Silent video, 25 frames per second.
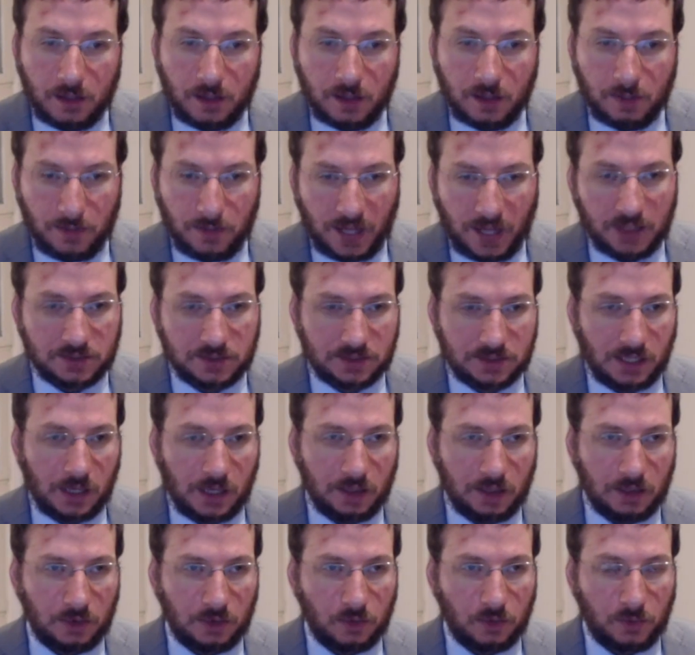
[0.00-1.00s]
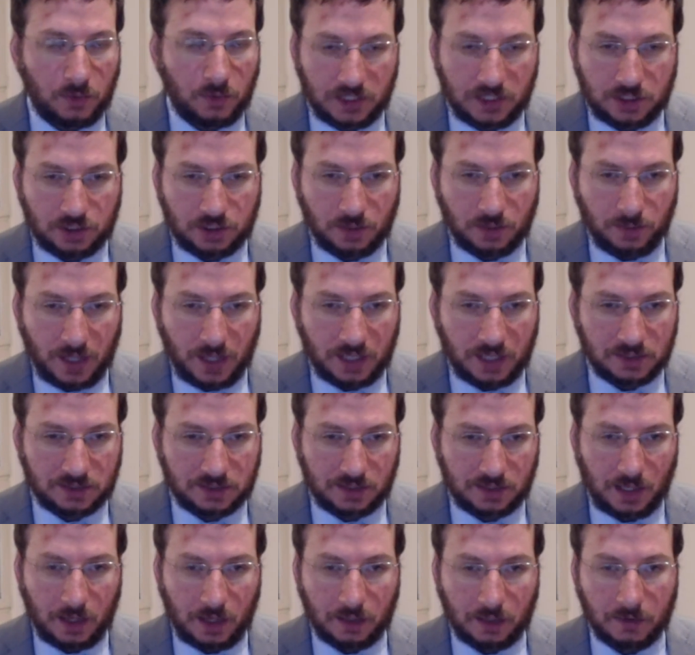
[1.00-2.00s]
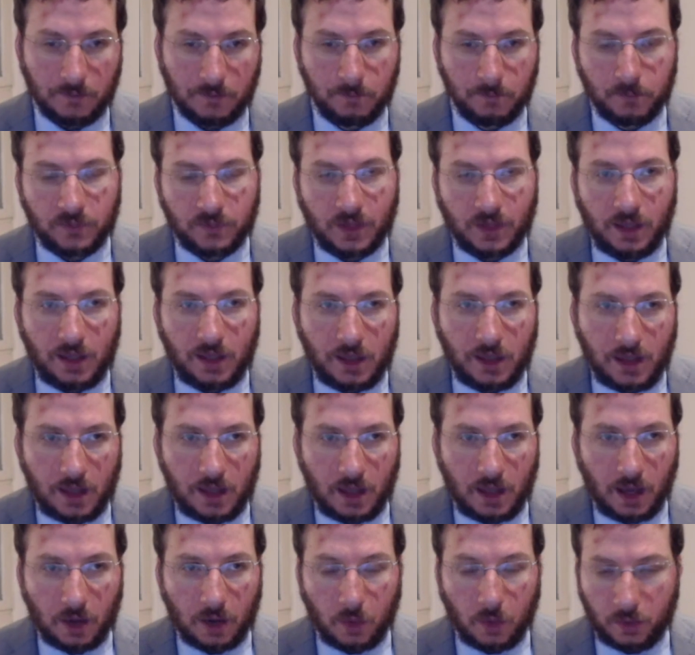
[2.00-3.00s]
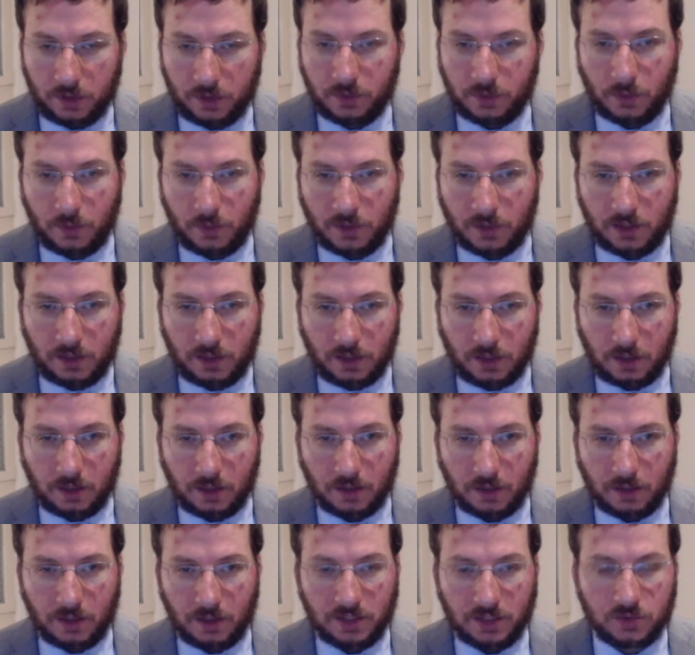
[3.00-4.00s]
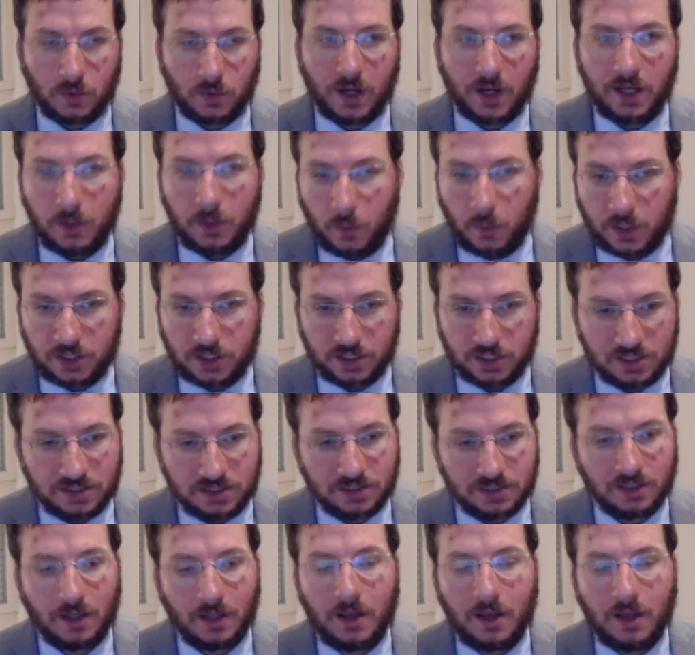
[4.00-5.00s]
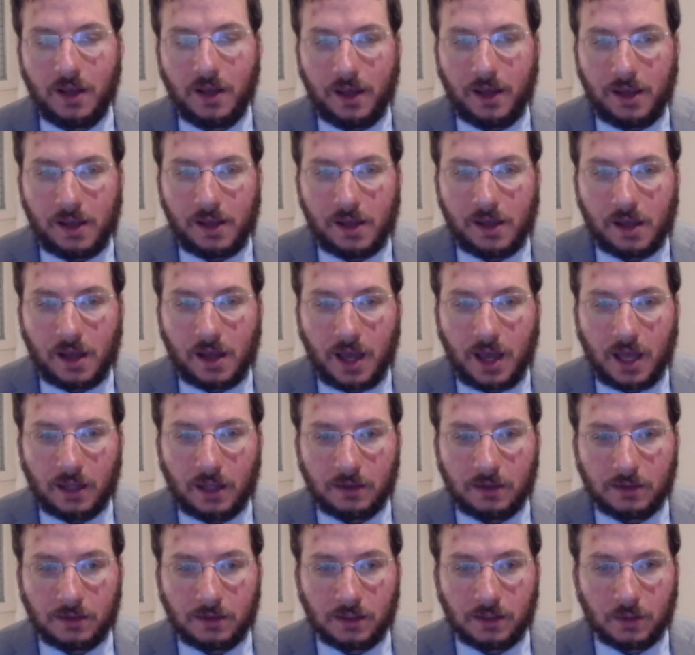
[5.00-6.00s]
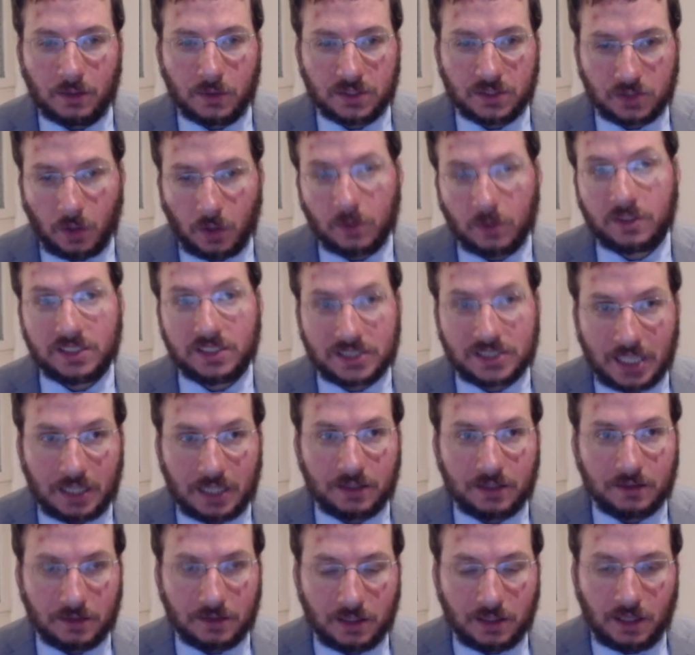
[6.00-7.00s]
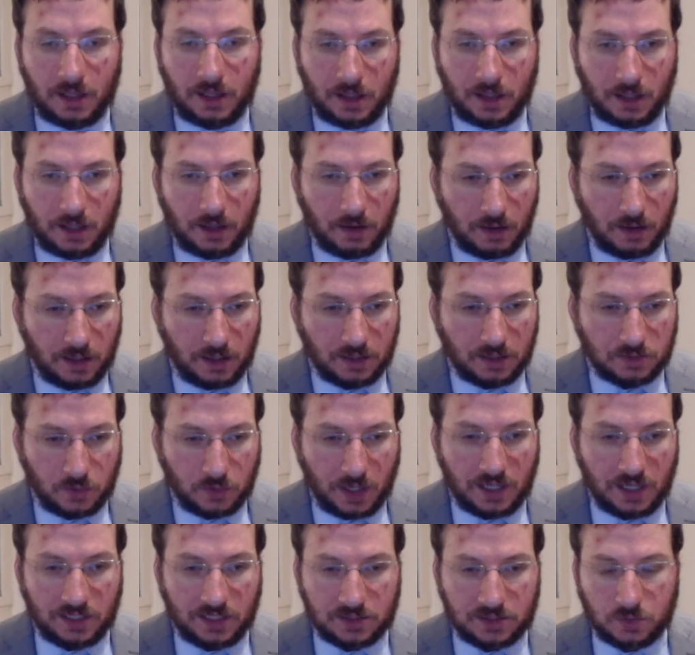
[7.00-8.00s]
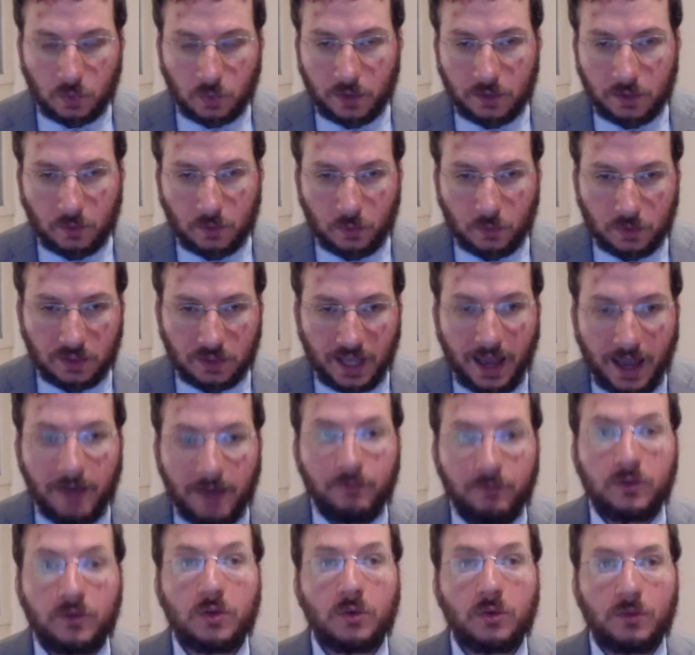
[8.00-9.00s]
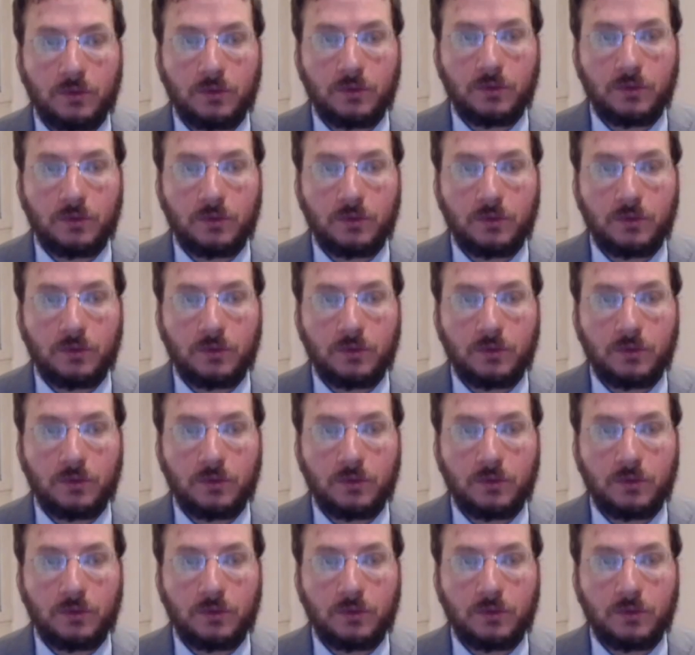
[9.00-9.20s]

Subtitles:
Palestine and to partition Palestine according to the Israeli wishes. And the result is that Israelis would have to